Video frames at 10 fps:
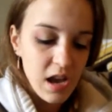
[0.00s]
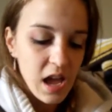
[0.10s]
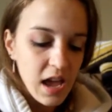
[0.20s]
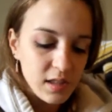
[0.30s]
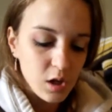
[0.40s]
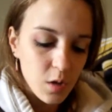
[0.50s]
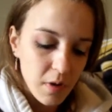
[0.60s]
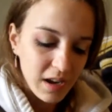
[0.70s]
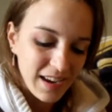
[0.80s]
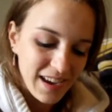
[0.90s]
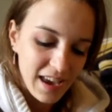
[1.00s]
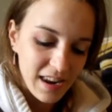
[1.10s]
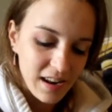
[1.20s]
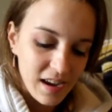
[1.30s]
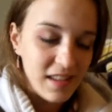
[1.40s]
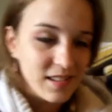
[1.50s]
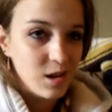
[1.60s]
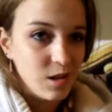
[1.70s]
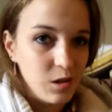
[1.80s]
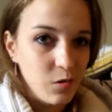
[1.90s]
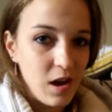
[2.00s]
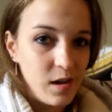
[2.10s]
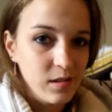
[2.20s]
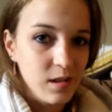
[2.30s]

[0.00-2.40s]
It's Couponing Canada. It's not the U.S.